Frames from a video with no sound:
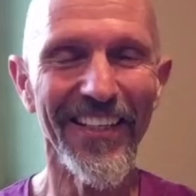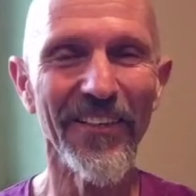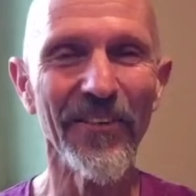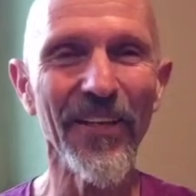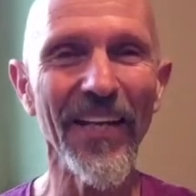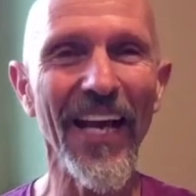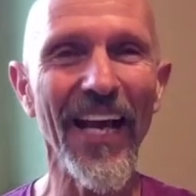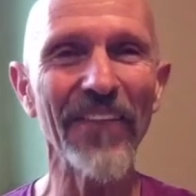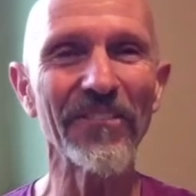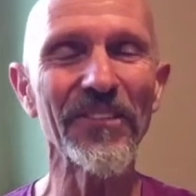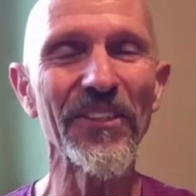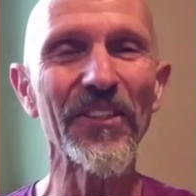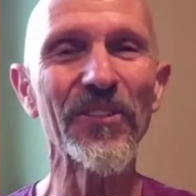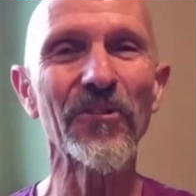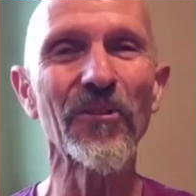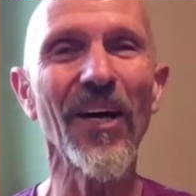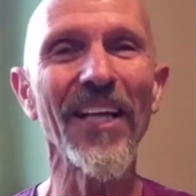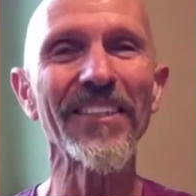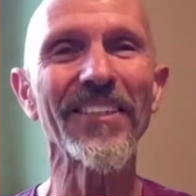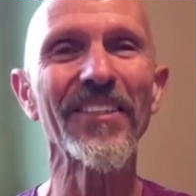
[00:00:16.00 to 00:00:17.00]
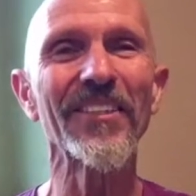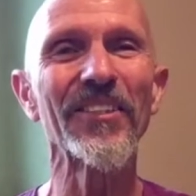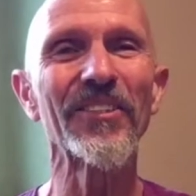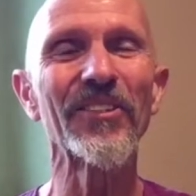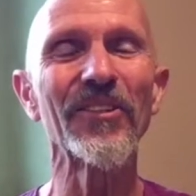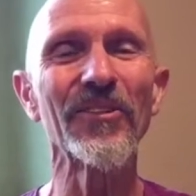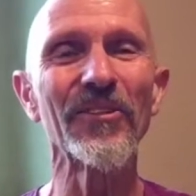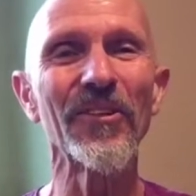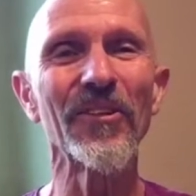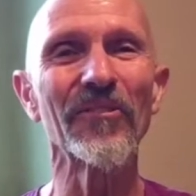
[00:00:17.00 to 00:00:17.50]
We have to trust
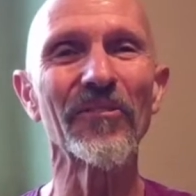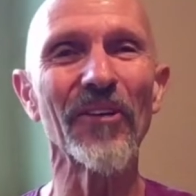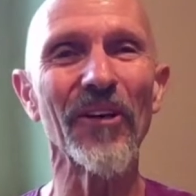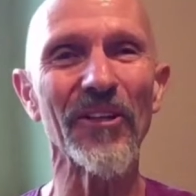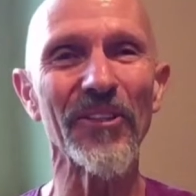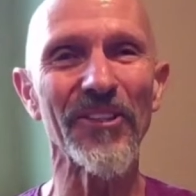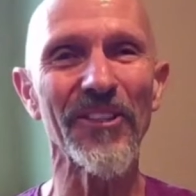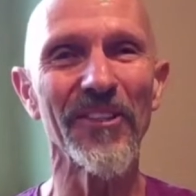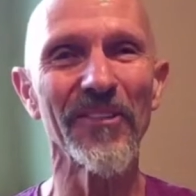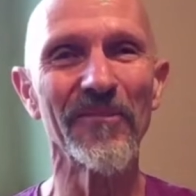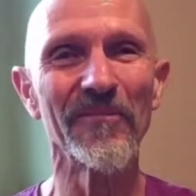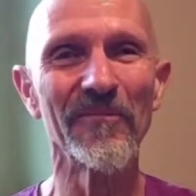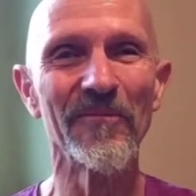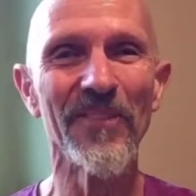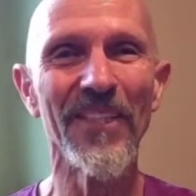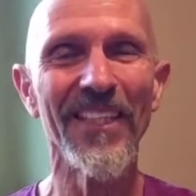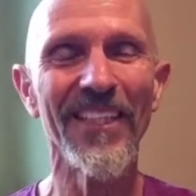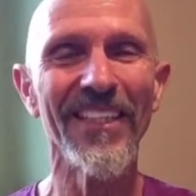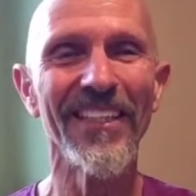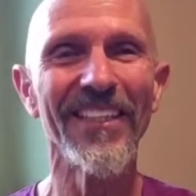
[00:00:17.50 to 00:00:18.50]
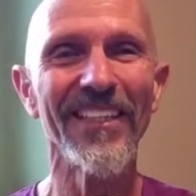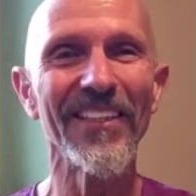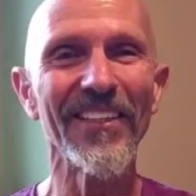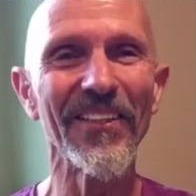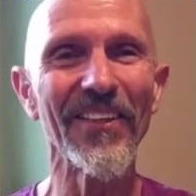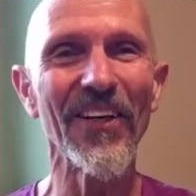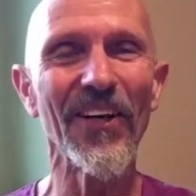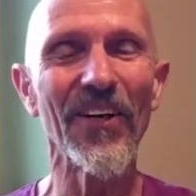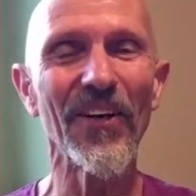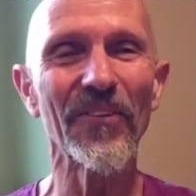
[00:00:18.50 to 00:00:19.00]
this universe. You
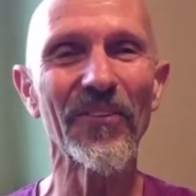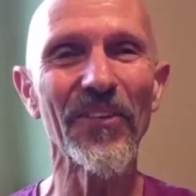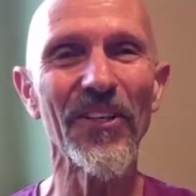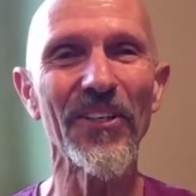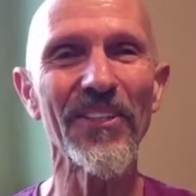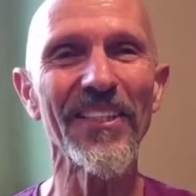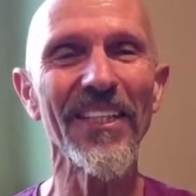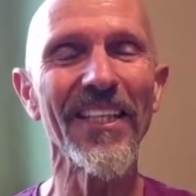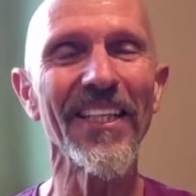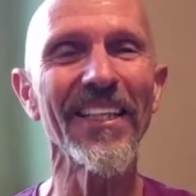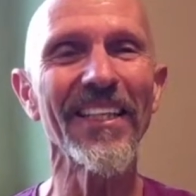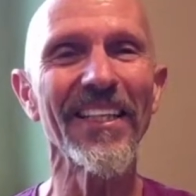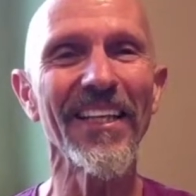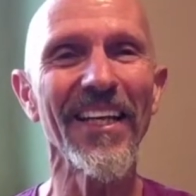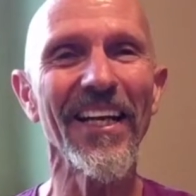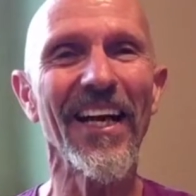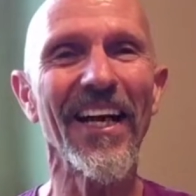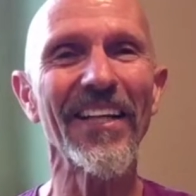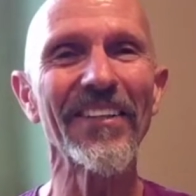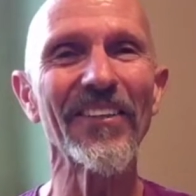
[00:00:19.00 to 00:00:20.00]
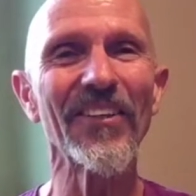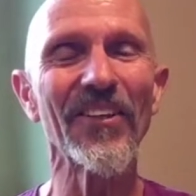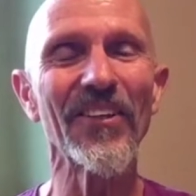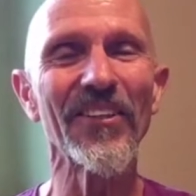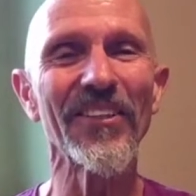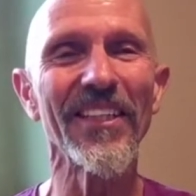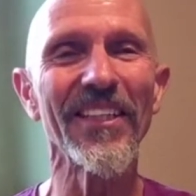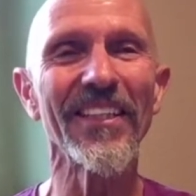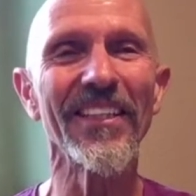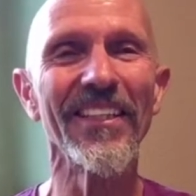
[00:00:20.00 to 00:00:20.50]
know, if there's anything I
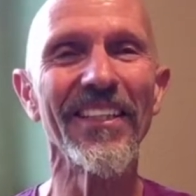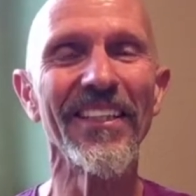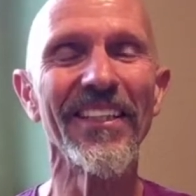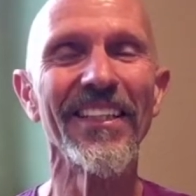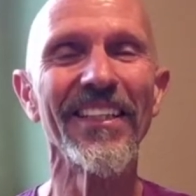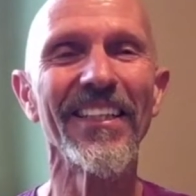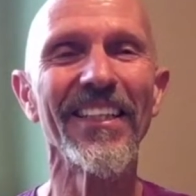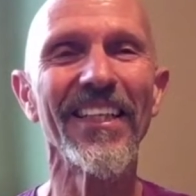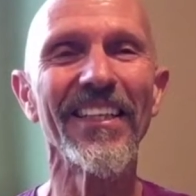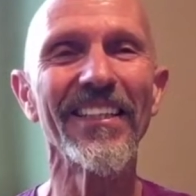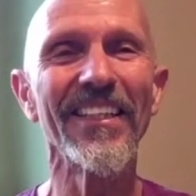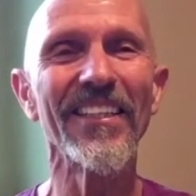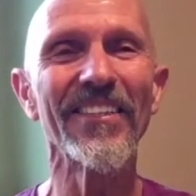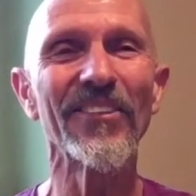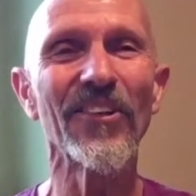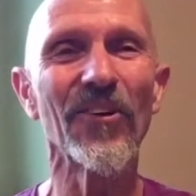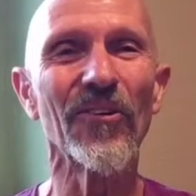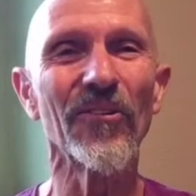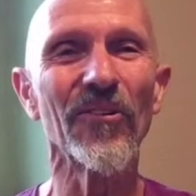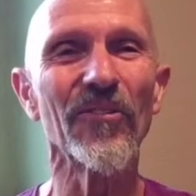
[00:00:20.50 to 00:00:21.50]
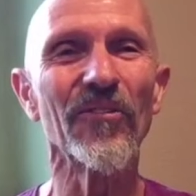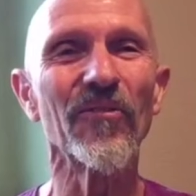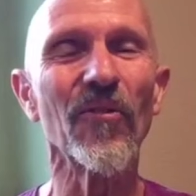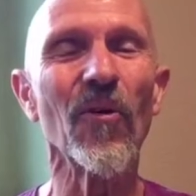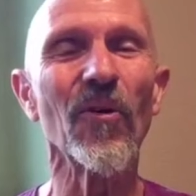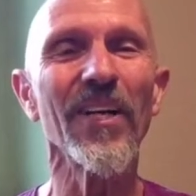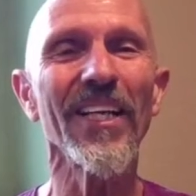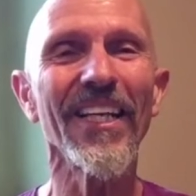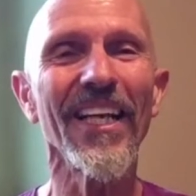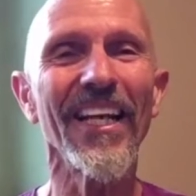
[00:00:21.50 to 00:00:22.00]
learned in these over
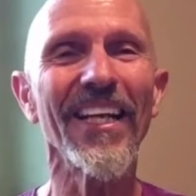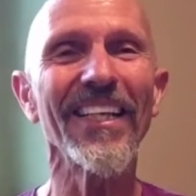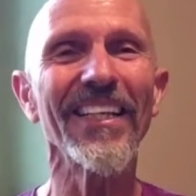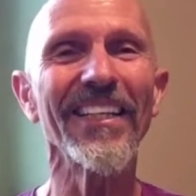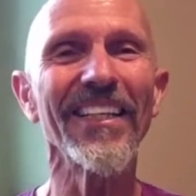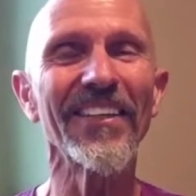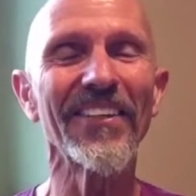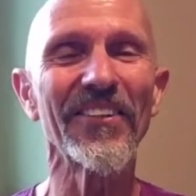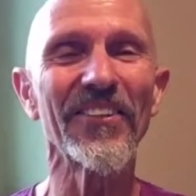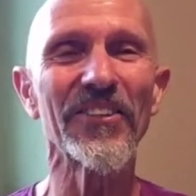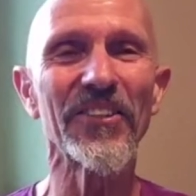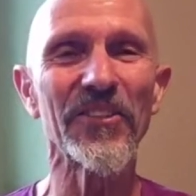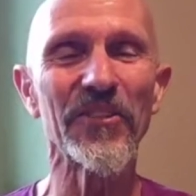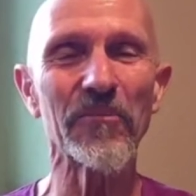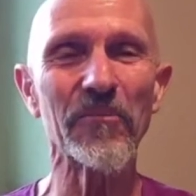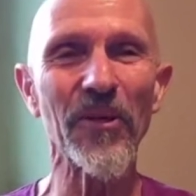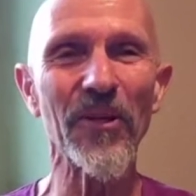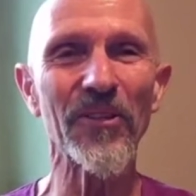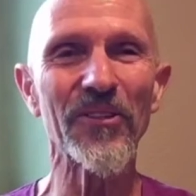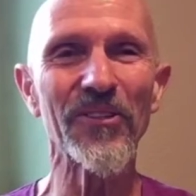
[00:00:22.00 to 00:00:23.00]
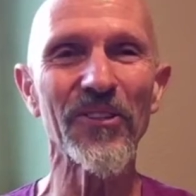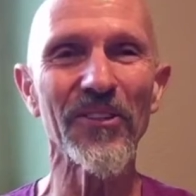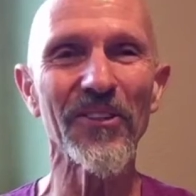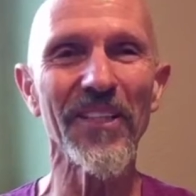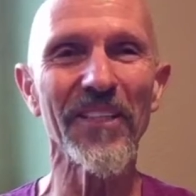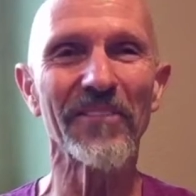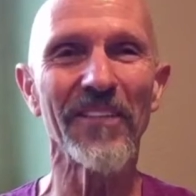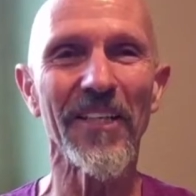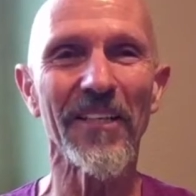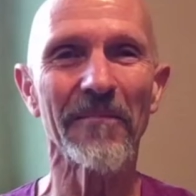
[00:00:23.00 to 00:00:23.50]
48 years of spiritual
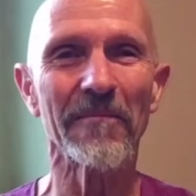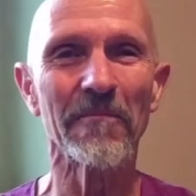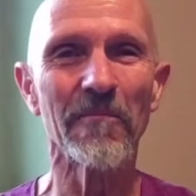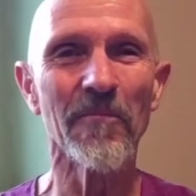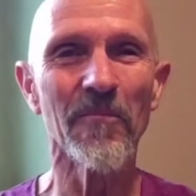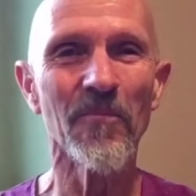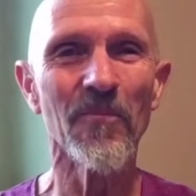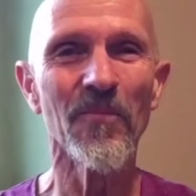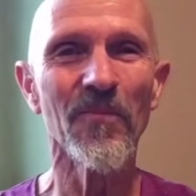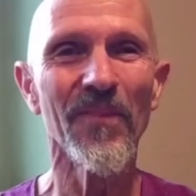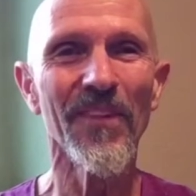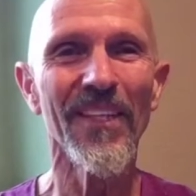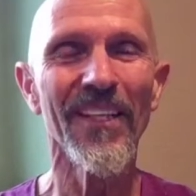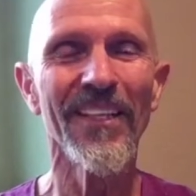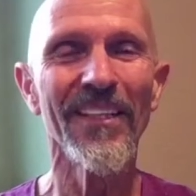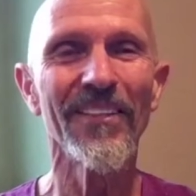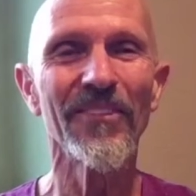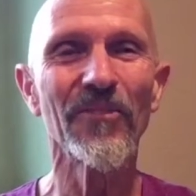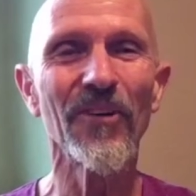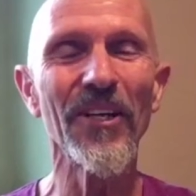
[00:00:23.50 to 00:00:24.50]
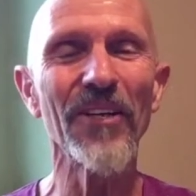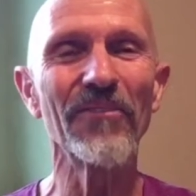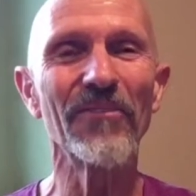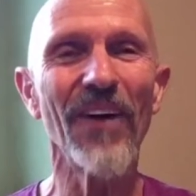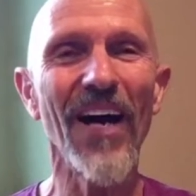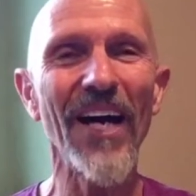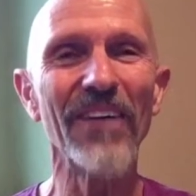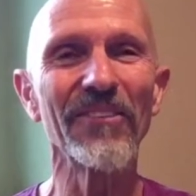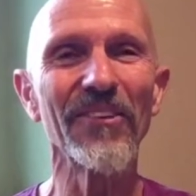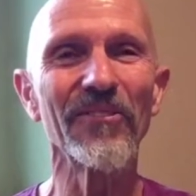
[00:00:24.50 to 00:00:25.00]
living,
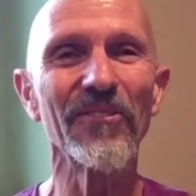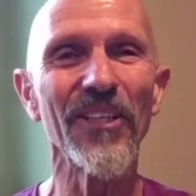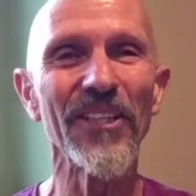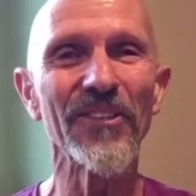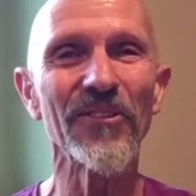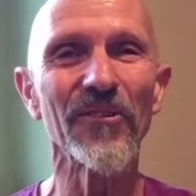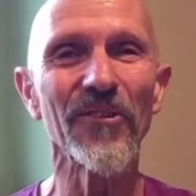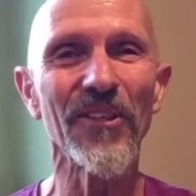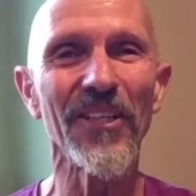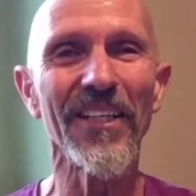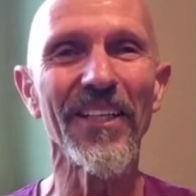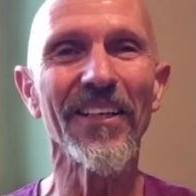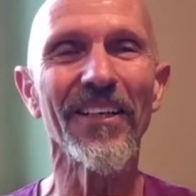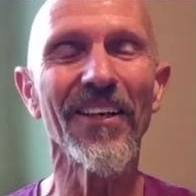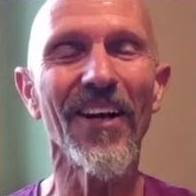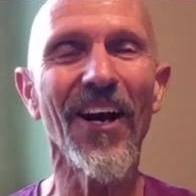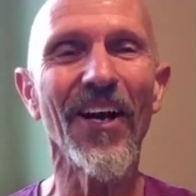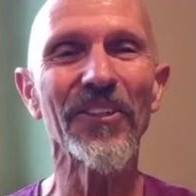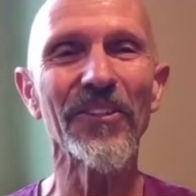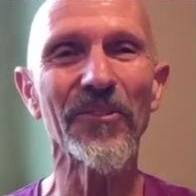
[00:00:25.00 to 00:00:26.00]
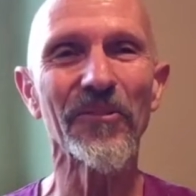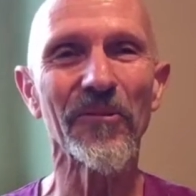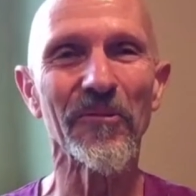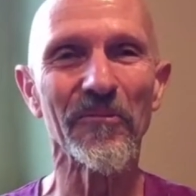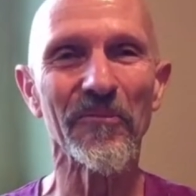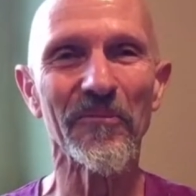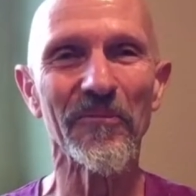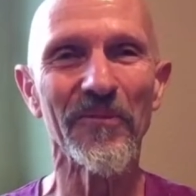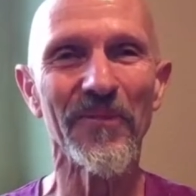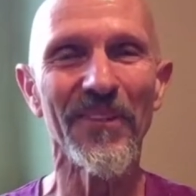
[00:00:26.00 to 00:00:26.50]
25 of which were in an ashram
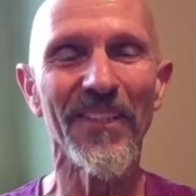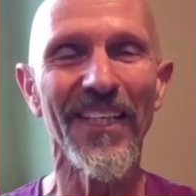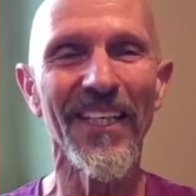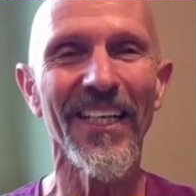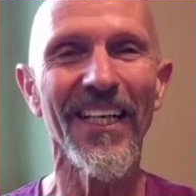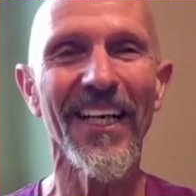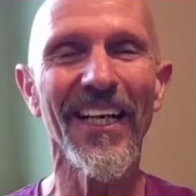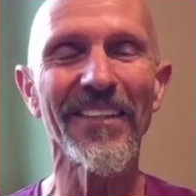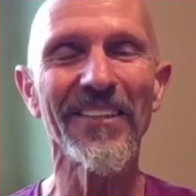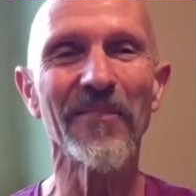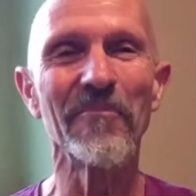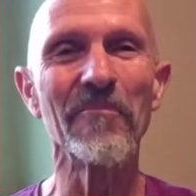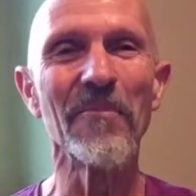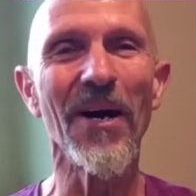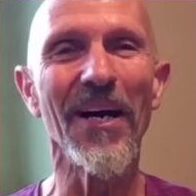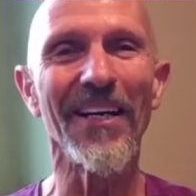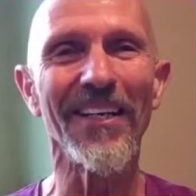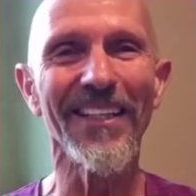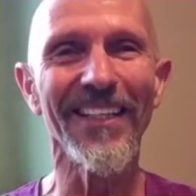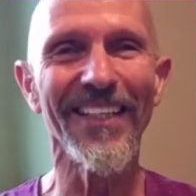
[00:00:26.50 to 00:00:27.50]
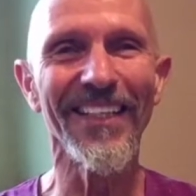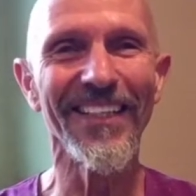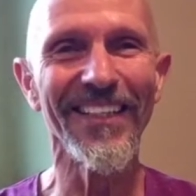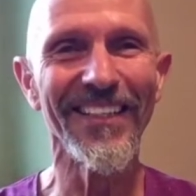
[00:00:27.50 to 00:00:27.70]
as a monk,